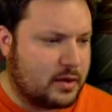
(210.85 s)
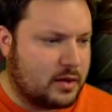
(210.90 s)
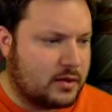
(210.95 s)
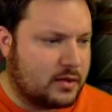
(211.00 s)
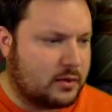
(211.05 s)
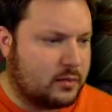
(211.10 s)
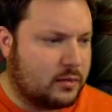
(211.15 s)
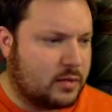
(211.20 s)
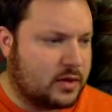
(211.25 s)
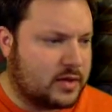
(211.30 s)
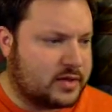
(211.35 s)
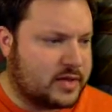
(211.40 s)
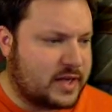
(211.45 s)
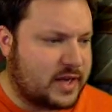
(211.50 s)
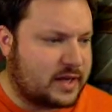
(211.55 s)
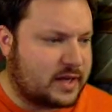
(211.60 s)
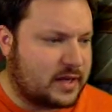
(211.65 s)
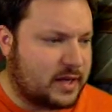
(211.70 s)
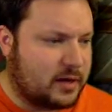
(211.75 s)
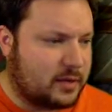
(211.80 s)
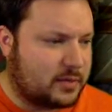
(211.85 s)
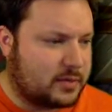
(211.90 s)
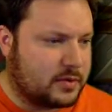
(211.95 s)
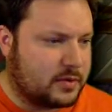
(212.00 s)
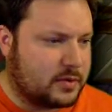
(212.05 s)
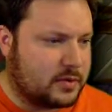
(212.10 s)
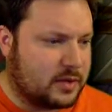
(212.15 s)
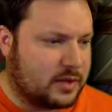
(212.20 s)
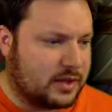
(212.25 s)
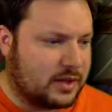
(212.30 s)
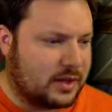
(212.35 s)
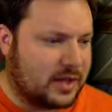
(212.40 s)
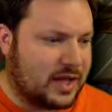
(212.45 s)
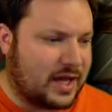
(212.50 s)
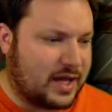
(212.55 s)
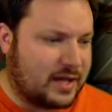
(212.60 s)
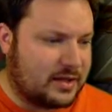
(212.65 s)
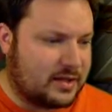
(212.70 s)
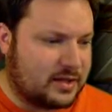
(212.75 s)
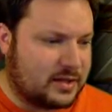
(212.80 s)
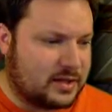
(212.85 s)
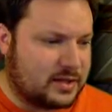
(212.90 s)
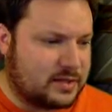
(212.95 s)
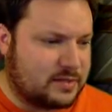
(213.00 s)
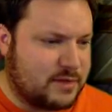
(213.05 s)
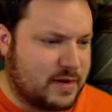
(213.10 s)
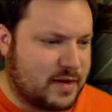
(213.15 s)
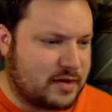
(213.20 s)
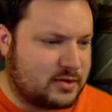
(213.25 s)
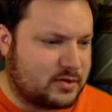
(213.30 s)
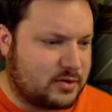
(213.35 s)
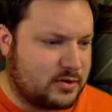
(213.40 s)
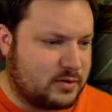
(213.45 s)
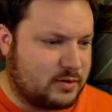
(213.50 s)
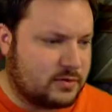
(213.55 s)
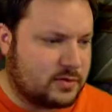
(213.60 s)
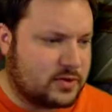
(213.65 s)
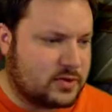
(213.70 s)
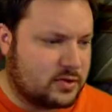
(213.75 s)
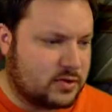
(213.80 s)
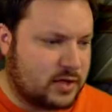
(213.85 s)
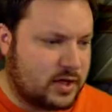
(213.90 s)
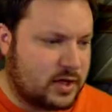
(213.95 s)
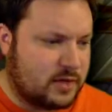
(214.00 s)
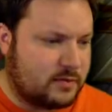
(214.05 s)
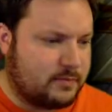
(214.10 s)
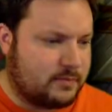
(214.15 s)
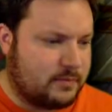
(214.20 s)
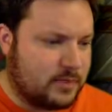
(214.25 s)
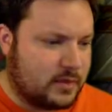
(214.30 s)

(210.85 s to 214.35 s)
the one attack helped a lot against Baxter in the original game